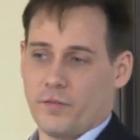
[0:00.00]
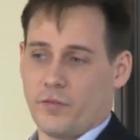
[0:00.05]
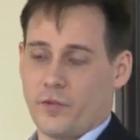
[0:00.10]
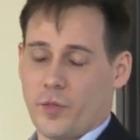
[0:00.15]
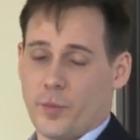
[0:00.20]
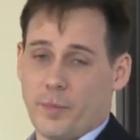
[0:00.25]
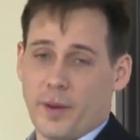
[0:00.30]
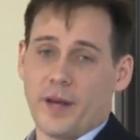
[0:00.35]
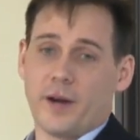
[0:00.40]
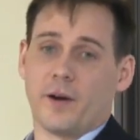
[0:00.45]
for
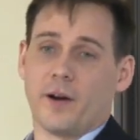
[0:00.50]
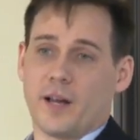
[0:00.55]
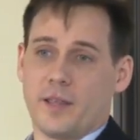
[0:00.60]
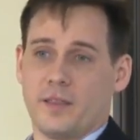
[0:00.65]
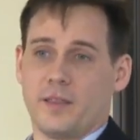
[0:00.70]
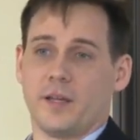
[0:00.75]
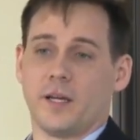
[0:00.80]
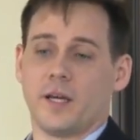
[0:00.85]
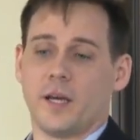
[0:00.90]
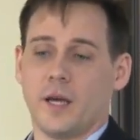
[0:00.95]
the better, I
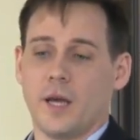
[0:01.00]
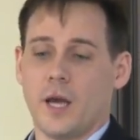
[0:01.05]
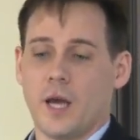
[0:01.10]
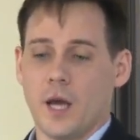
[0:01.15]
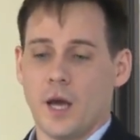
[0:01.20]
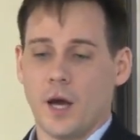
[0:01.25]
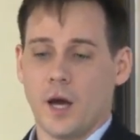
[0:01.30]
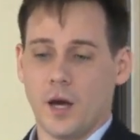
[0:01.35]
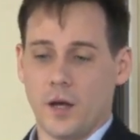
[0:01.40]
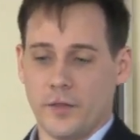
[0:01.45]
think
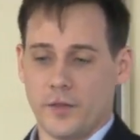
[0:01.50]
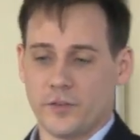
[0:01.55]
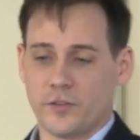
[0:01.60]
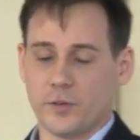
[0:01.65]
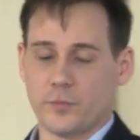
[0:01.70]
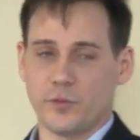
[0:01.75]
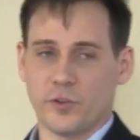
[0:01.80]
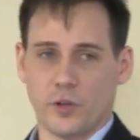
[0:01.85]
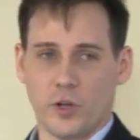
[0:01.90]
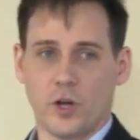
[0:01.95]
um, the
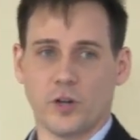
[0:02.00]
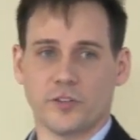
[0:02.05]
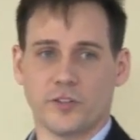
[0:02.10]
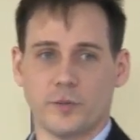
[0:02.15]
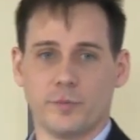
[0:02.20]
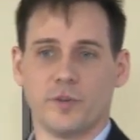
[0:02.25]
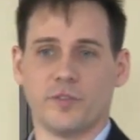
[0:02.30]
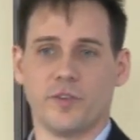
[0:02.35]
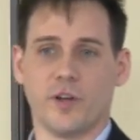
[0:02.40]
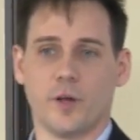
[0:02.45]
terms of
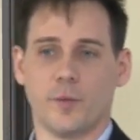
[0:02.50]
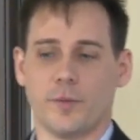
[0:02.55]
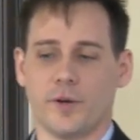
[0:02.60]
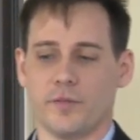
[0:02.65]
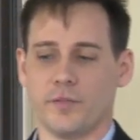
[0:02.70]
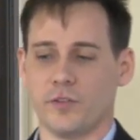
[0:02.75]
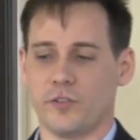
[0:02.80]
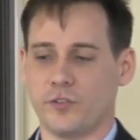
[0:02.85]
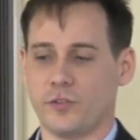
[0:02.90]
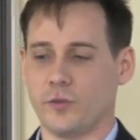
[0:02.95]
long-term development
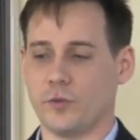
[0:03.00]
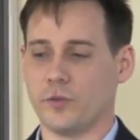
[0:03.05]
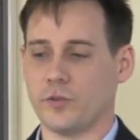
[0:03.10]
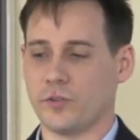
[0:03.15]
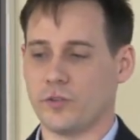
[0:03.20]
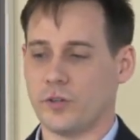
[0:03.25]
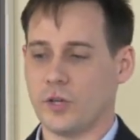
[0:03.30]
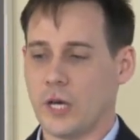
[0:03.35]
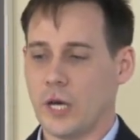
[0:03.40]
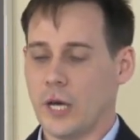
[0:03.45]
of the
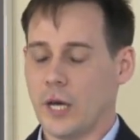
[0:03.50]
students